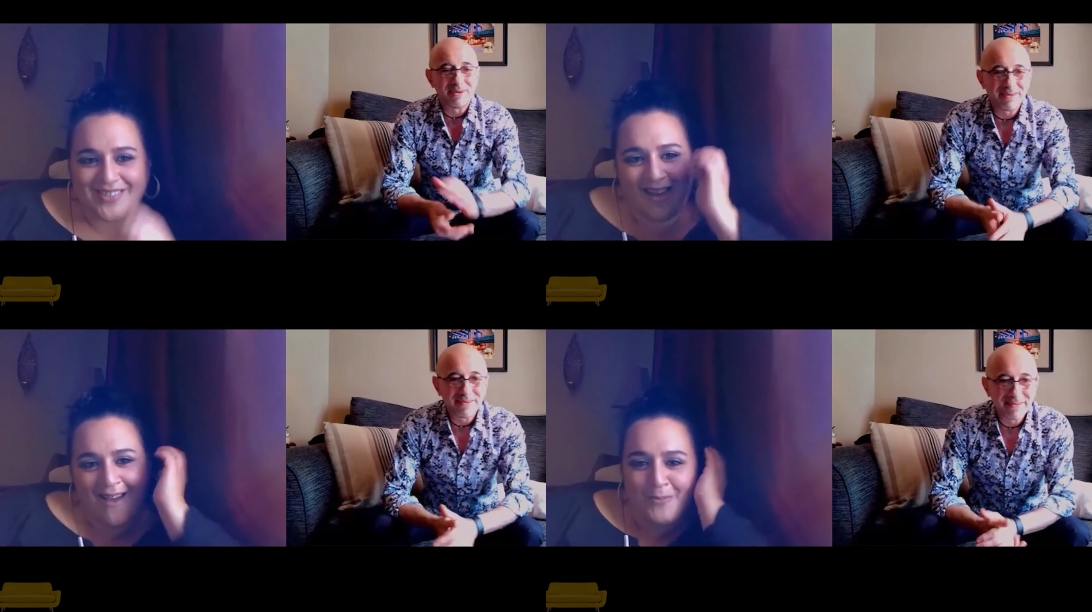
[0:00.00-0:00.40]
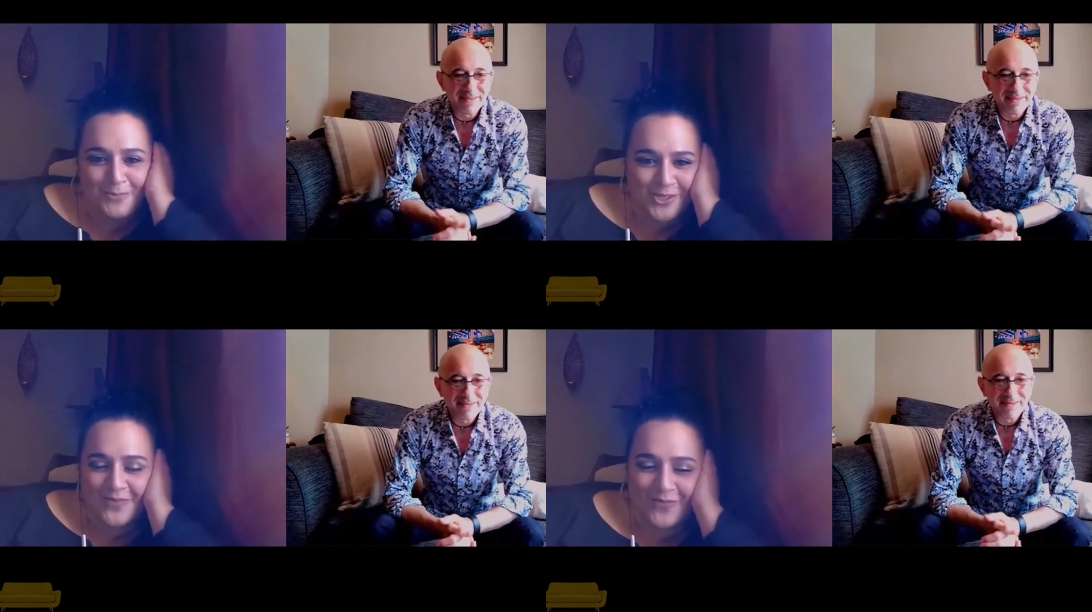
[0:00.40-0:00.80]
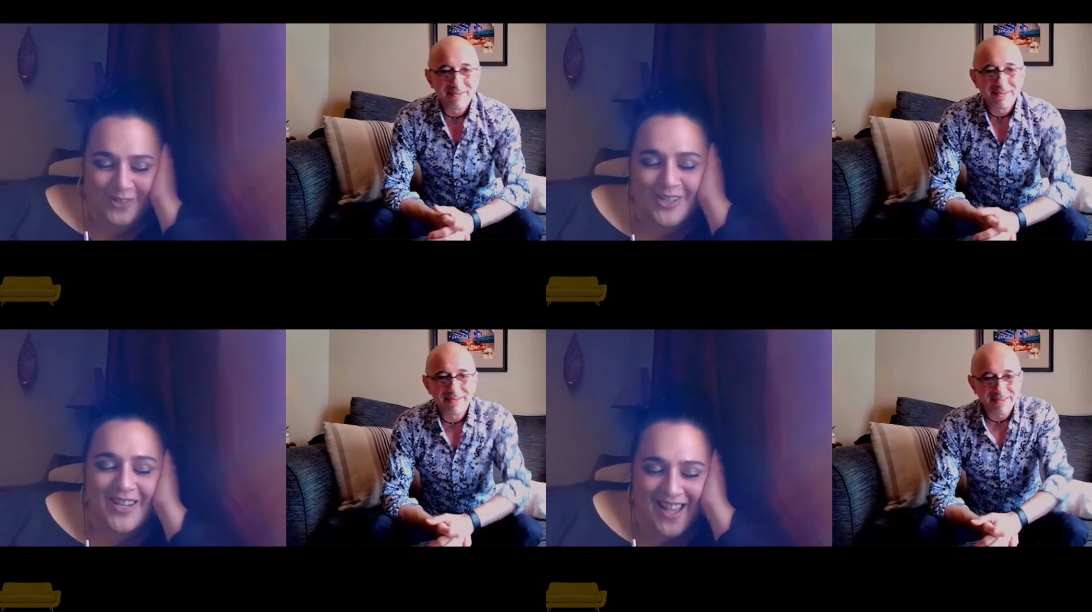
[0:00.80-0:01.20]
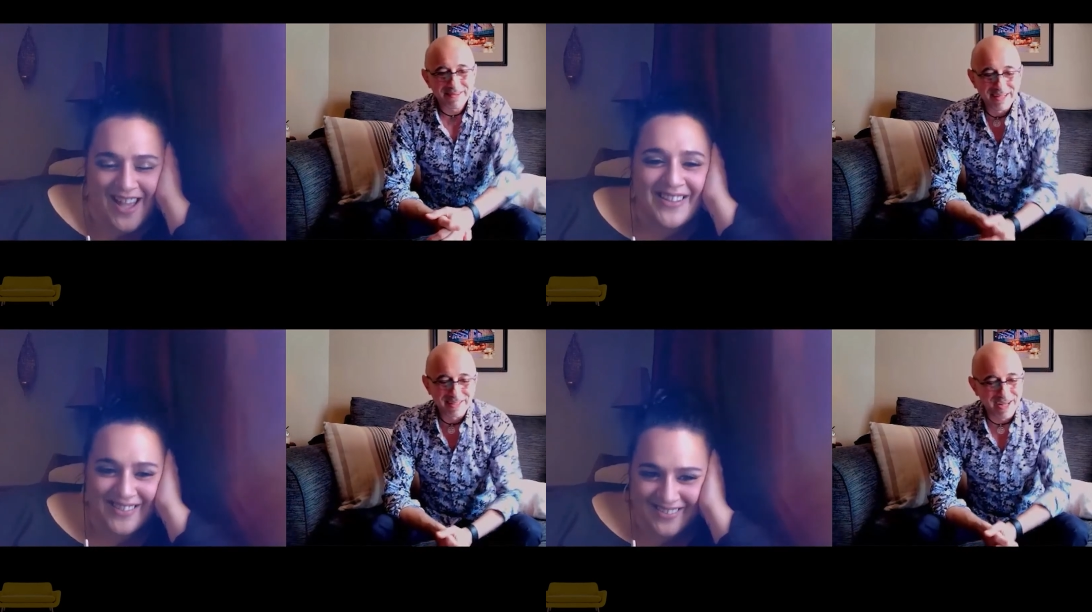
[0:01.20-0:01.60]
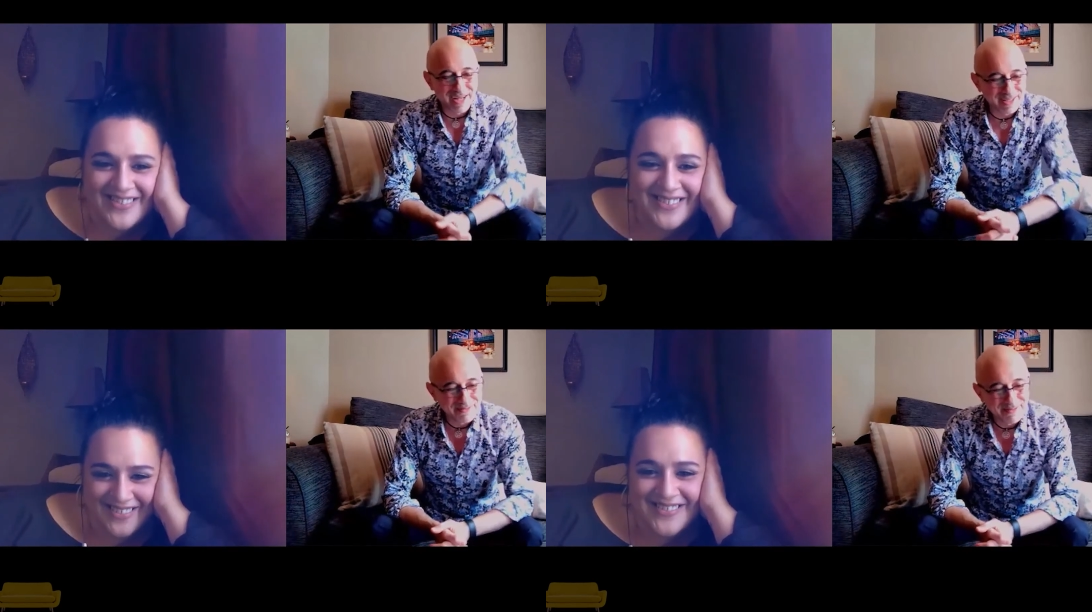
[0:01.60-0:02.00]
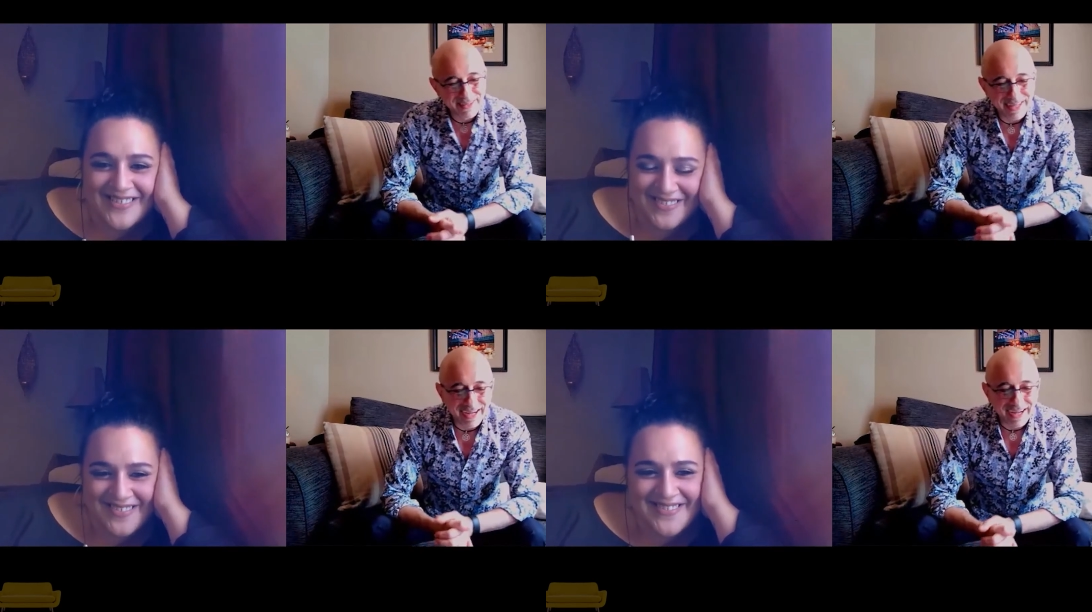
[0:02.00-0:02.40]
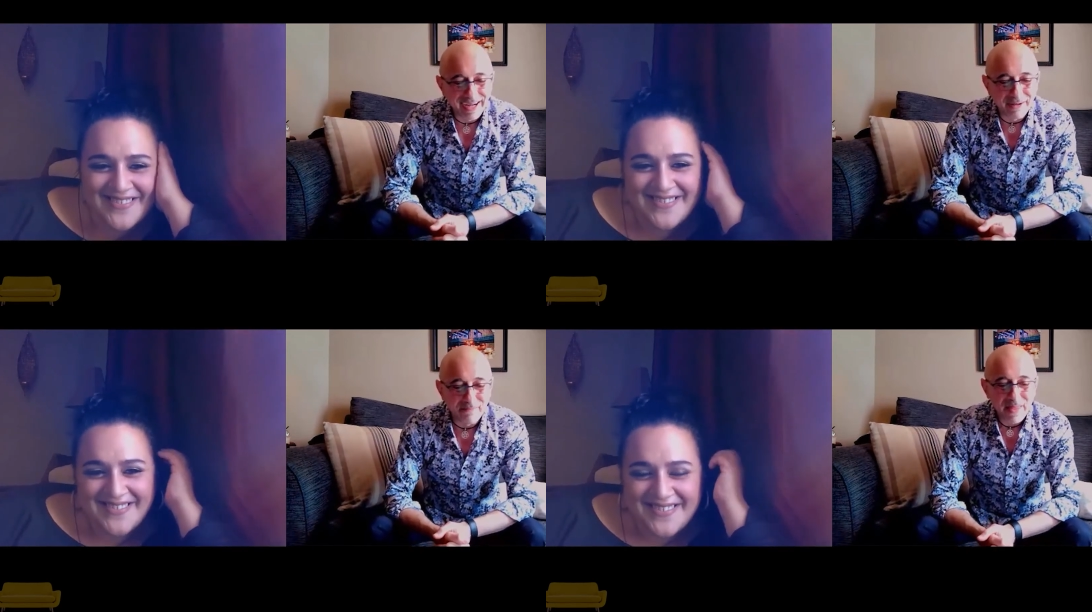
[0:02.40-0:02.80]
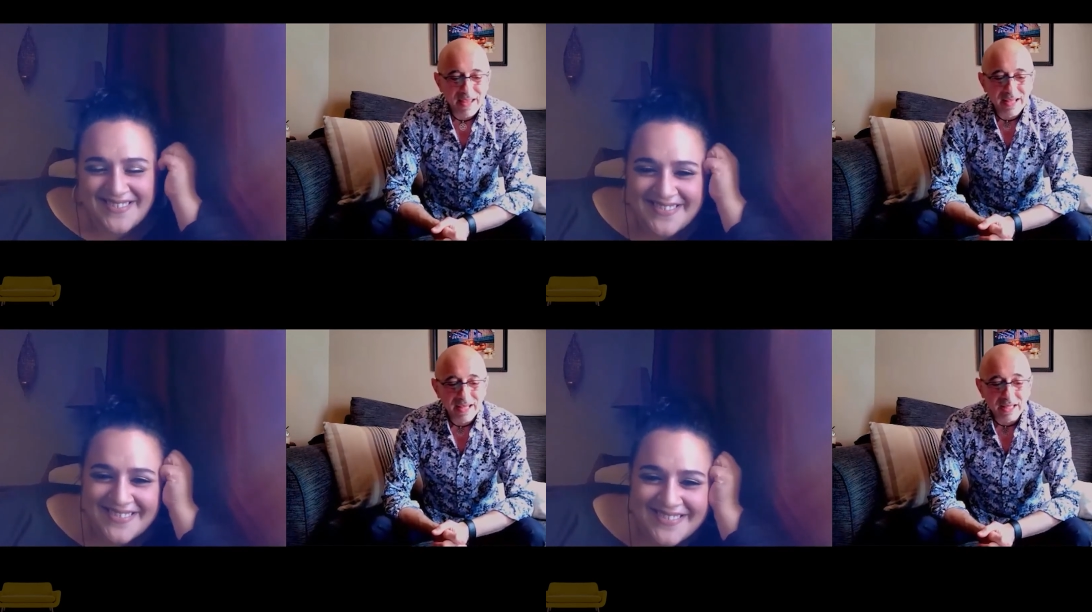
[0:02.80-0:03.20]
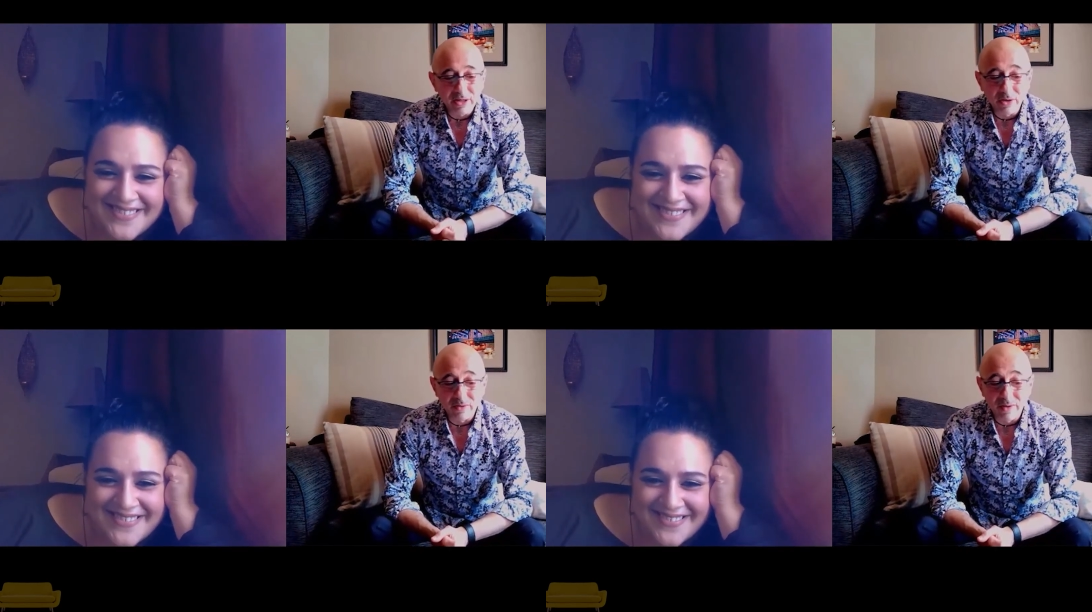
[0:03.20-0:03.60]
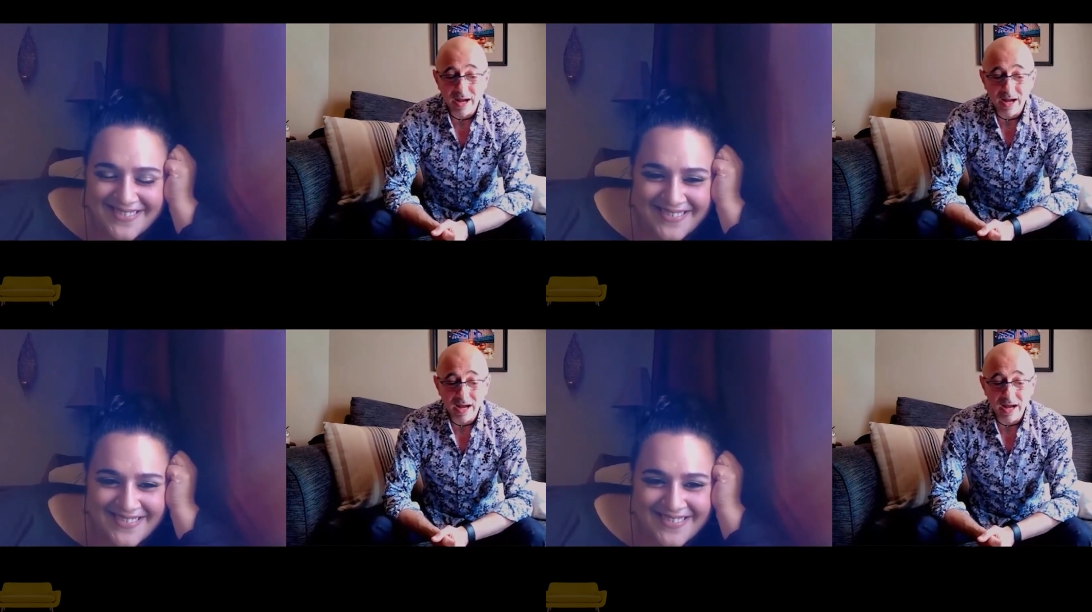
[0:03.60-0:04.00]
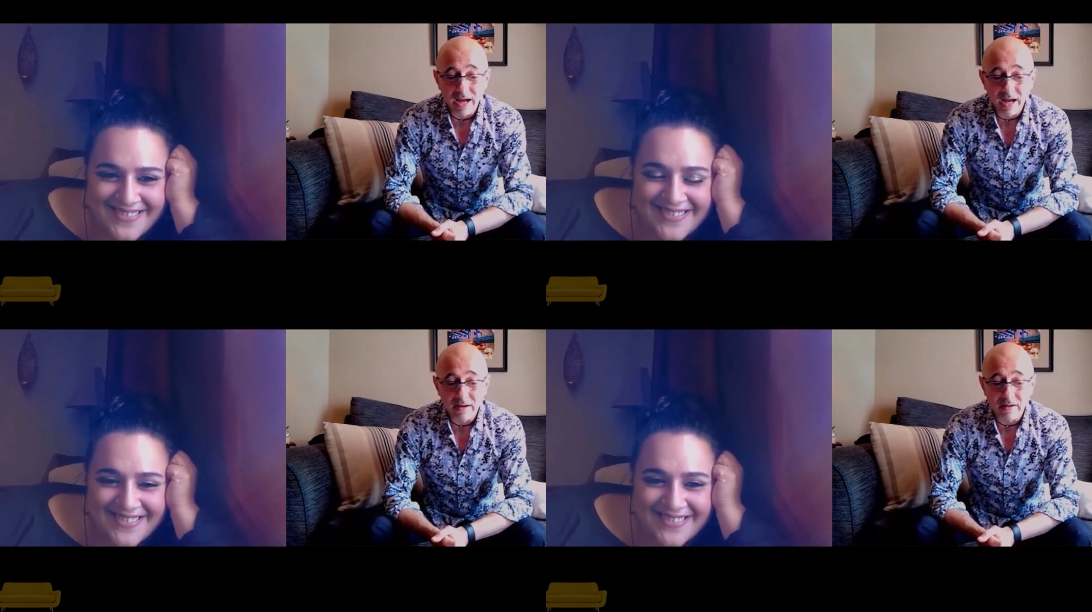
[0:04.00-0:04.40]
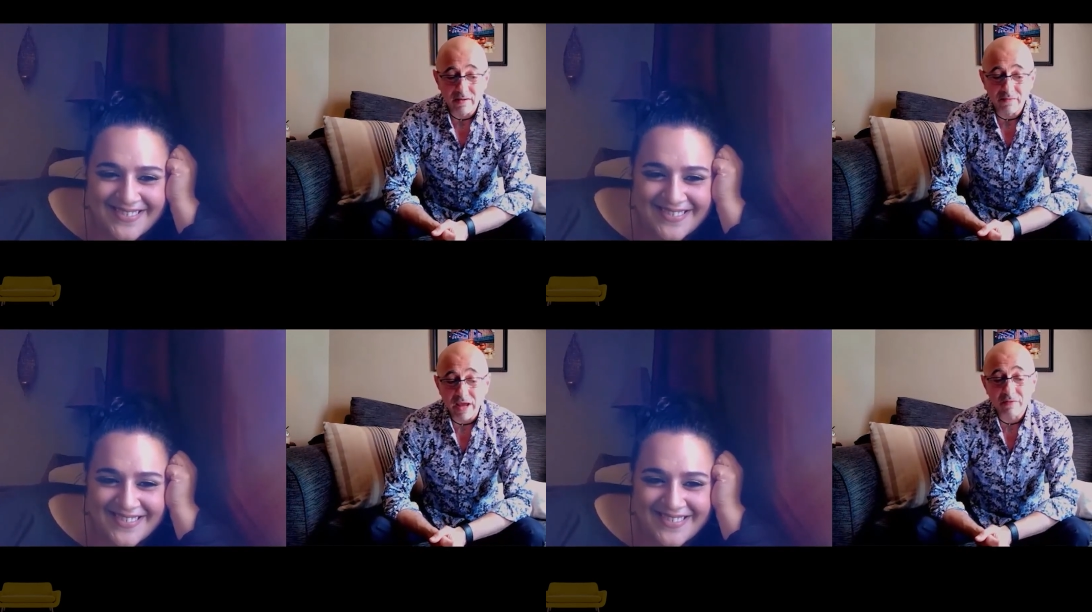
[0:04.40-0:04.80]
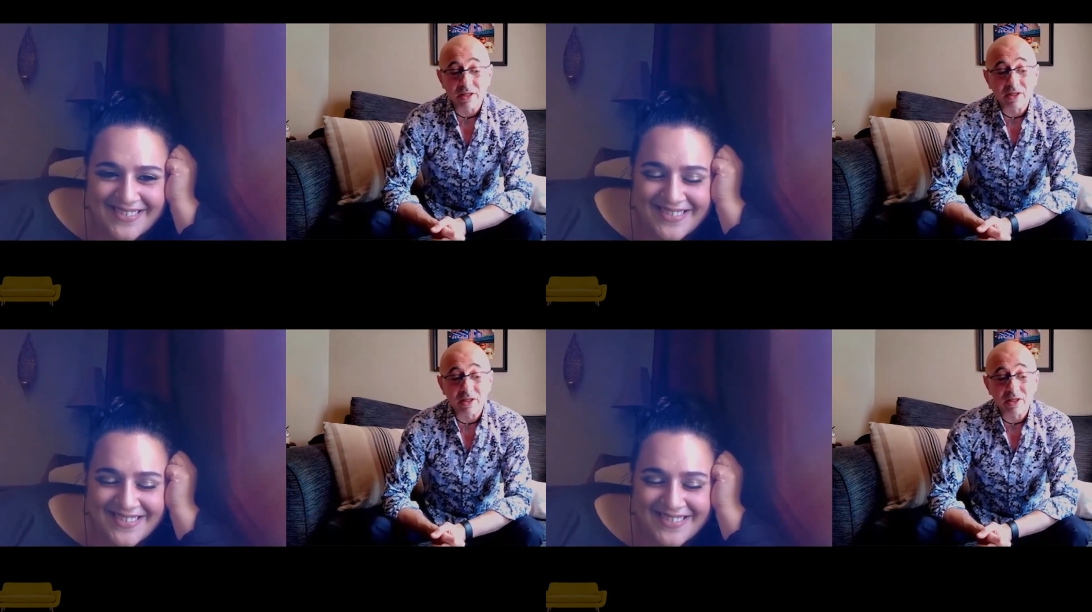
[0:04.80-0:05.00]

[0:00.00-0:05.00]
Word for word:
Speaker 1: option for yeah.
Speaker 2: Um, uh, your favorite